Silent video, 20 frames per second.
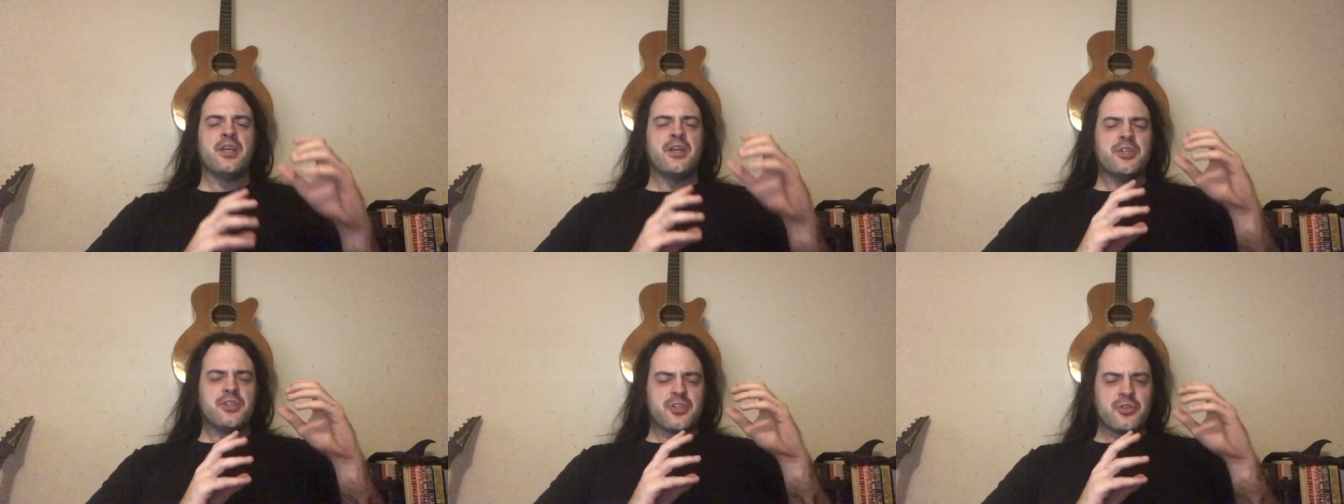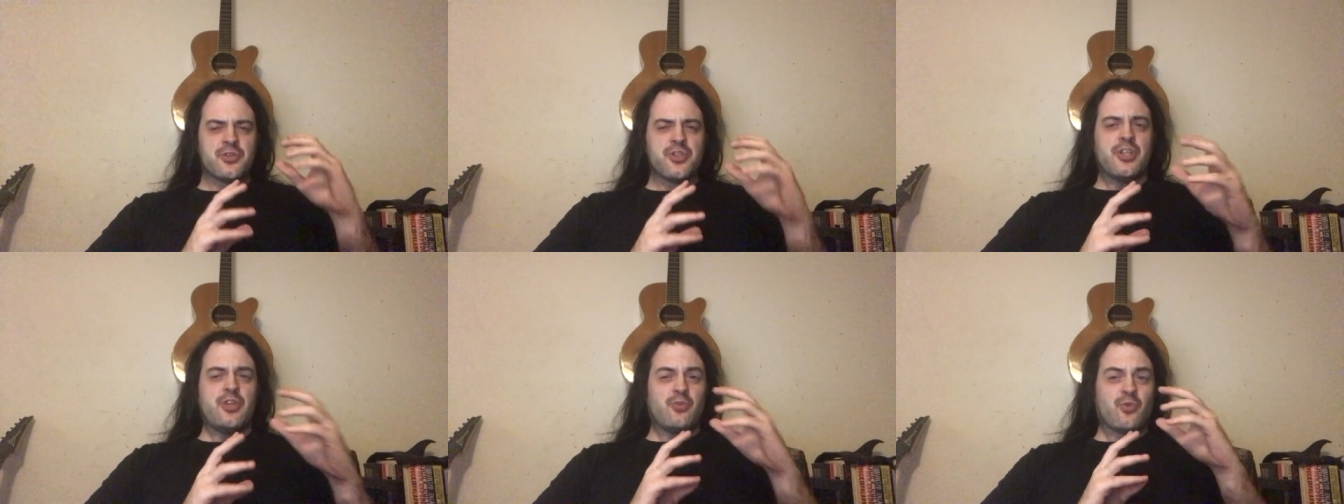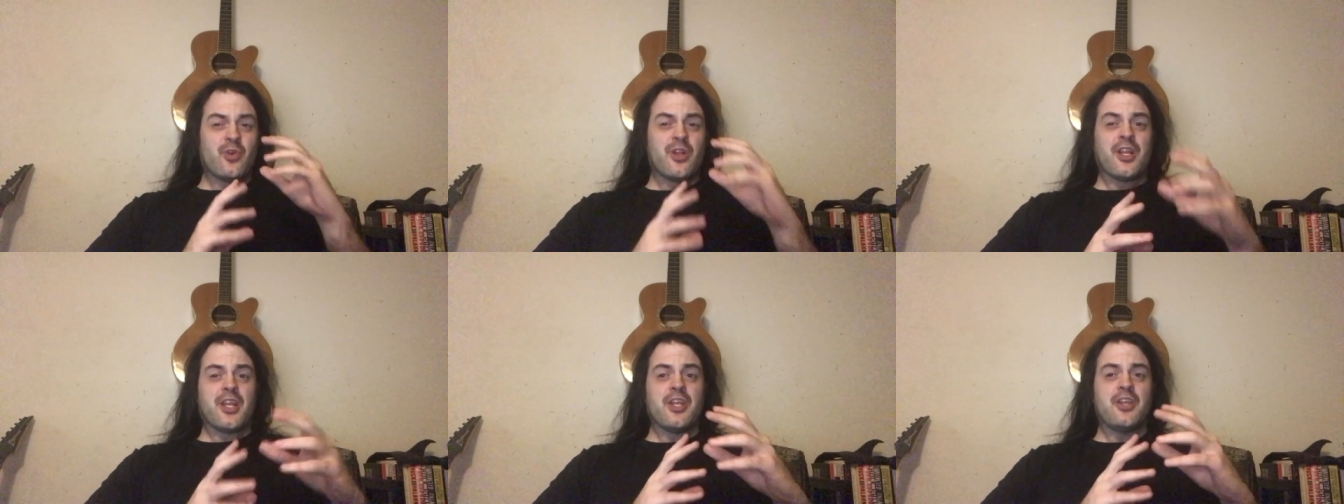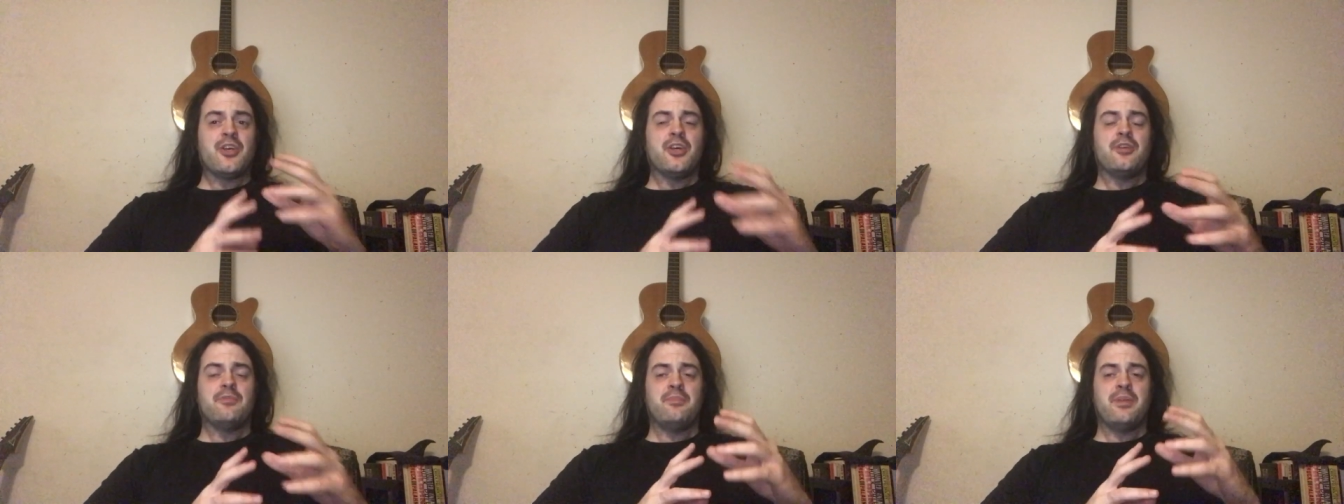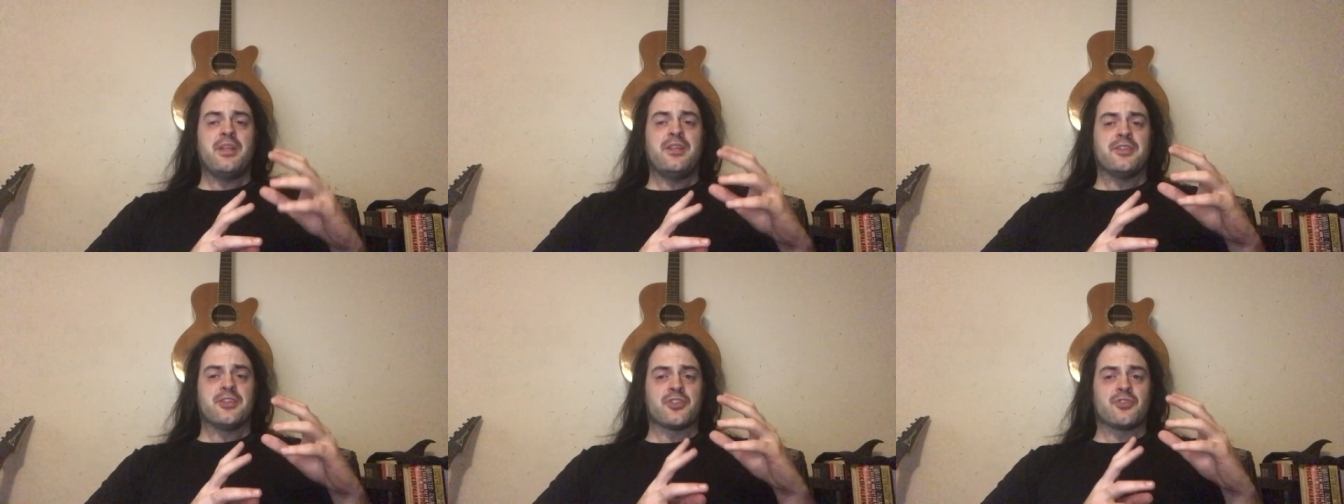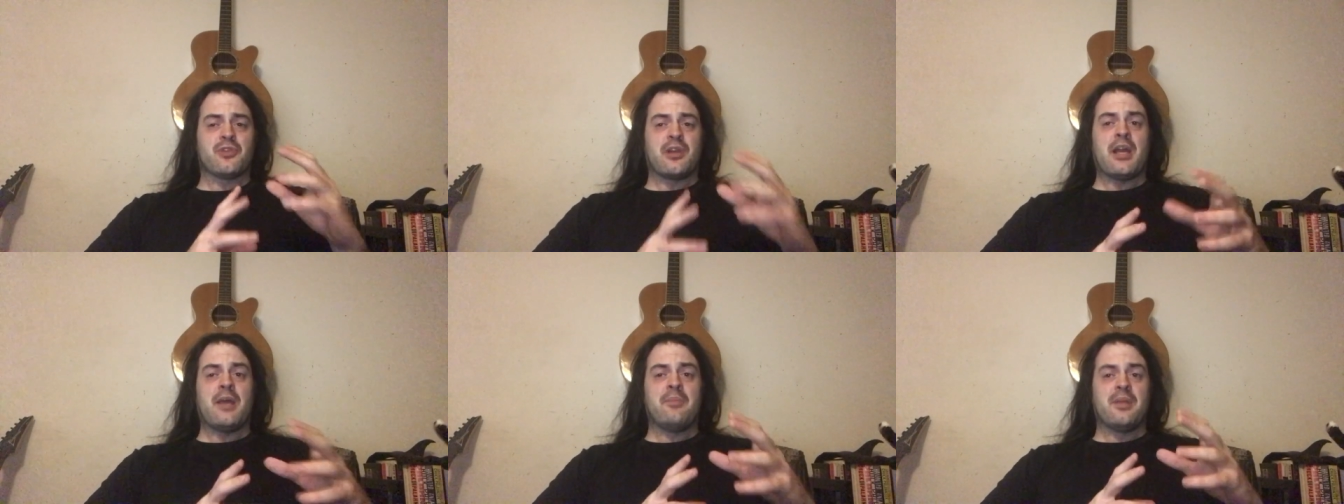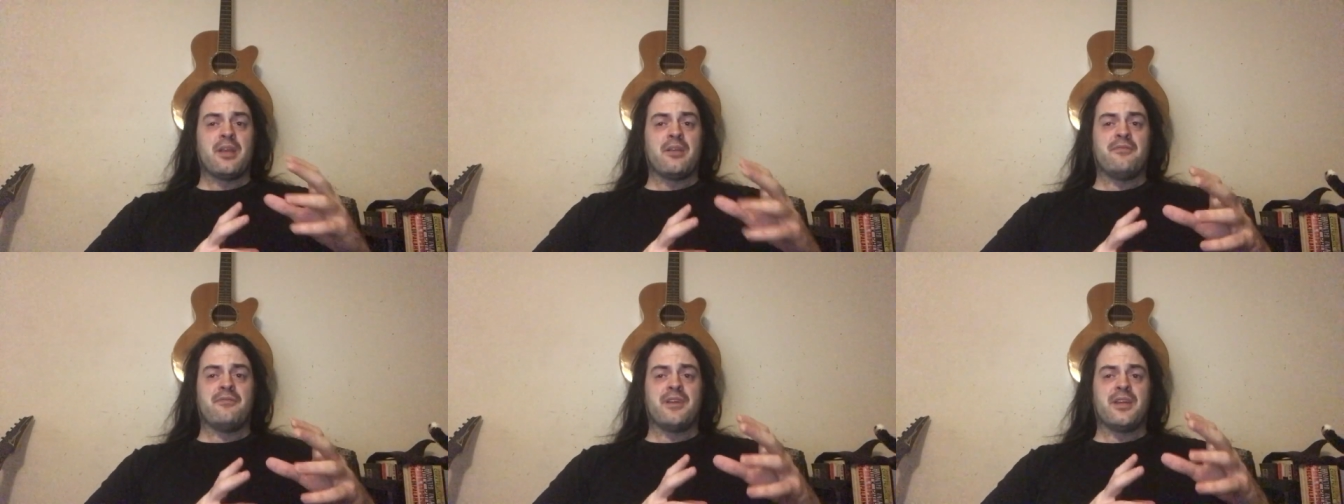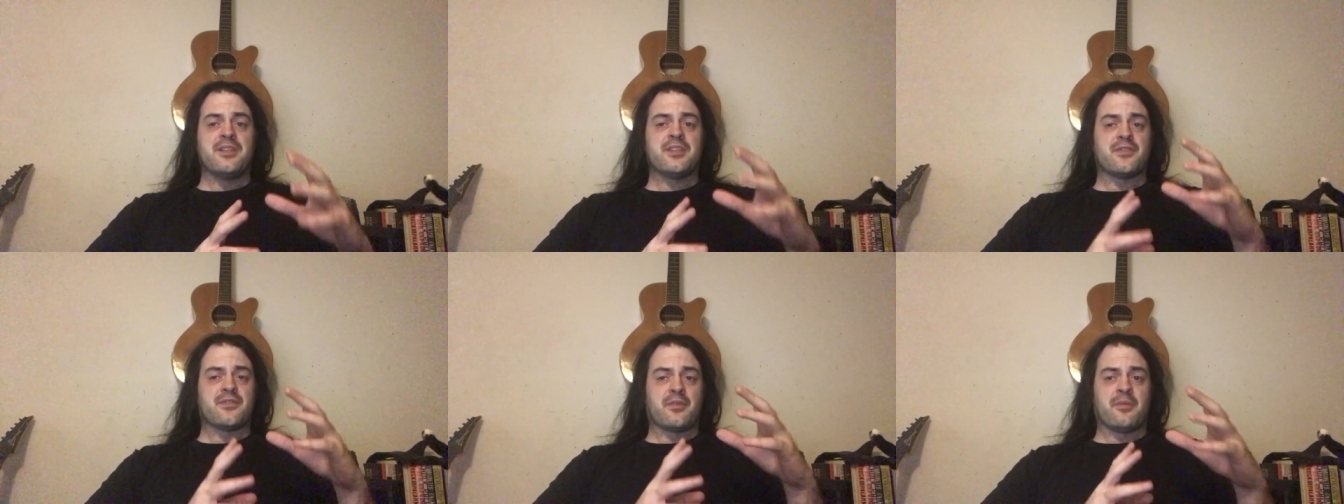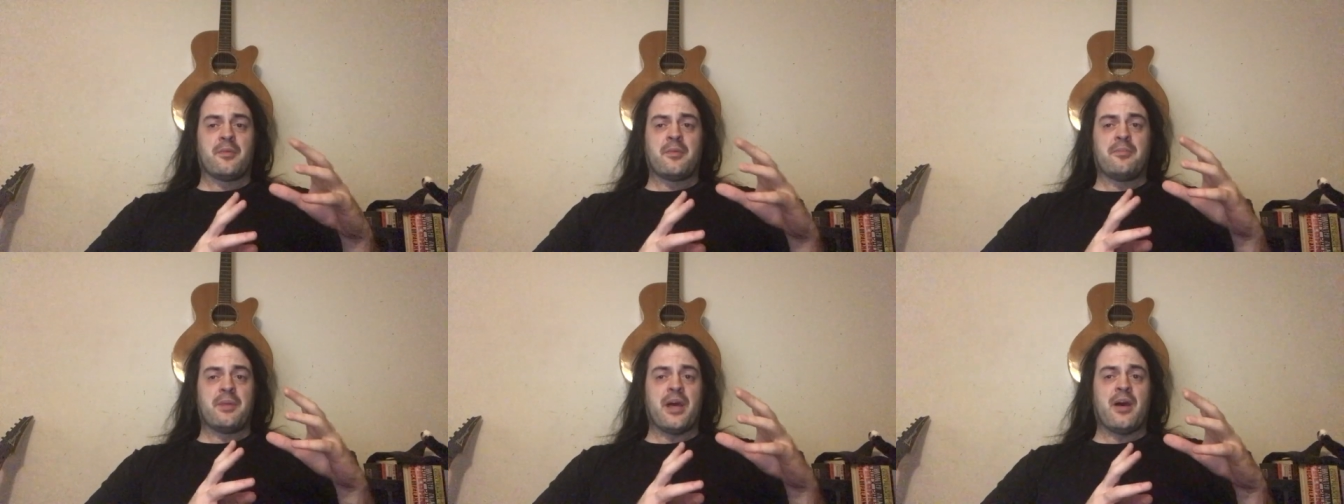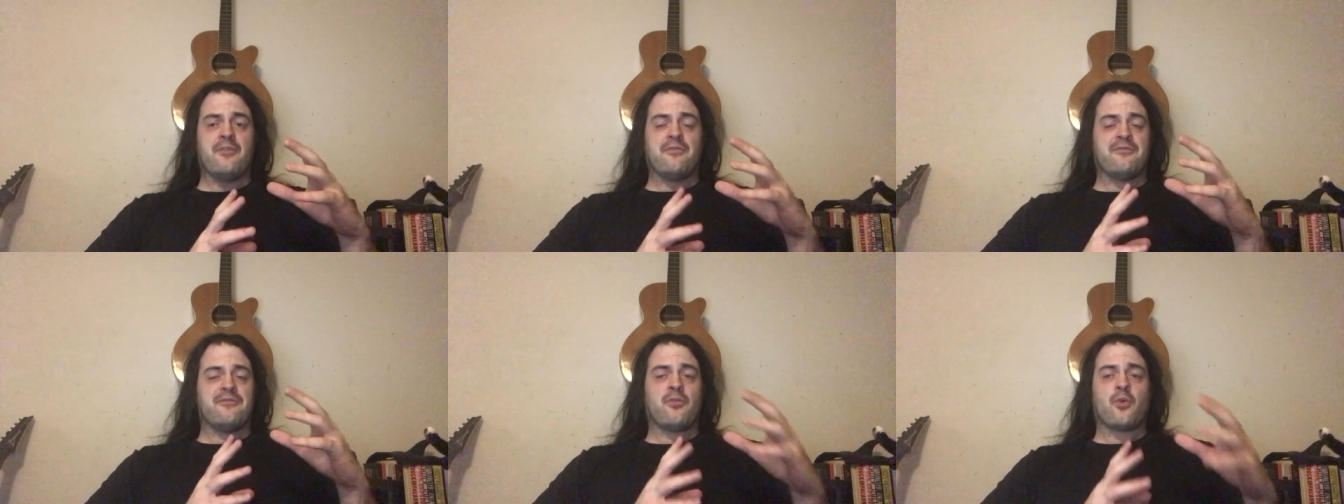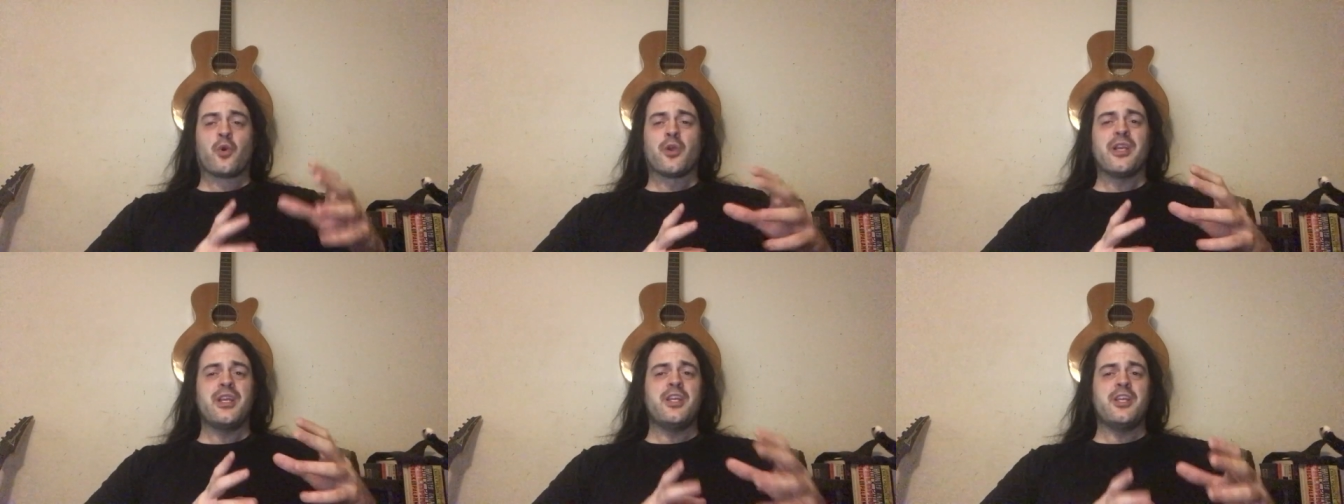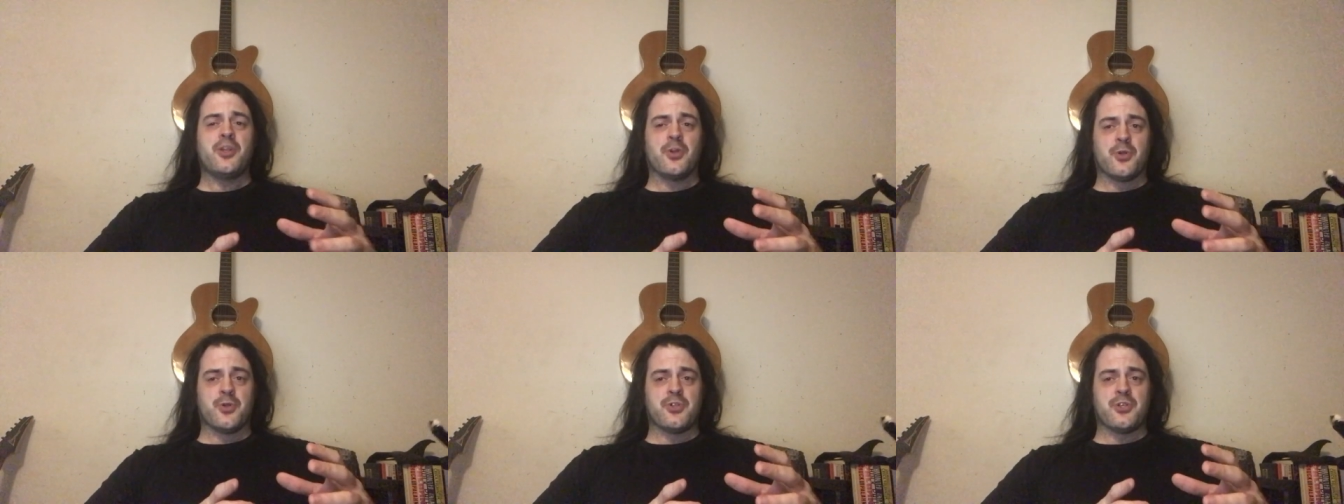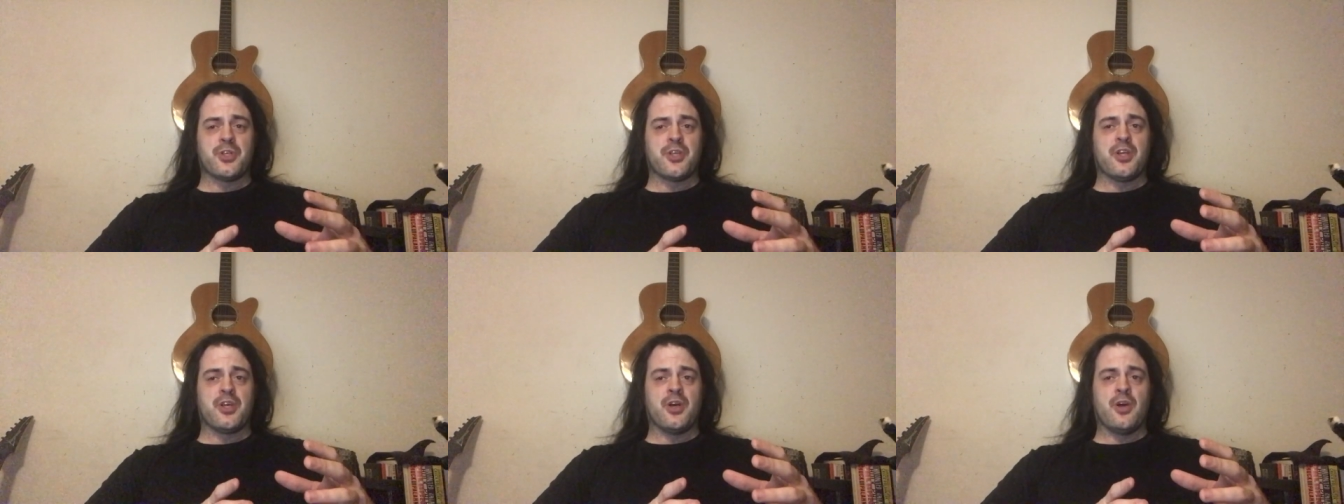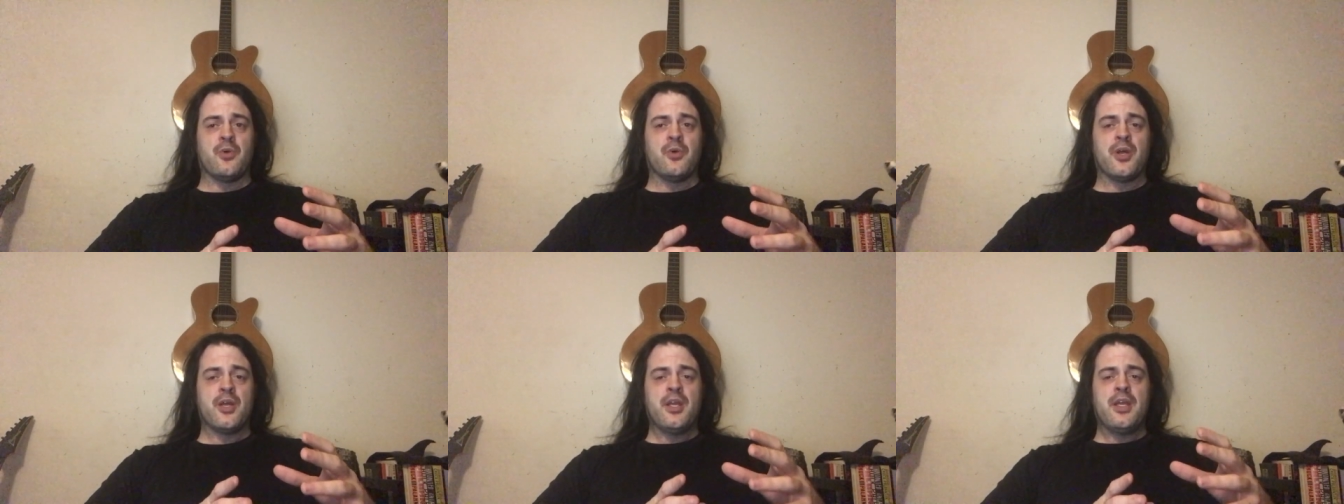so she really could be describing events from about 40 years ago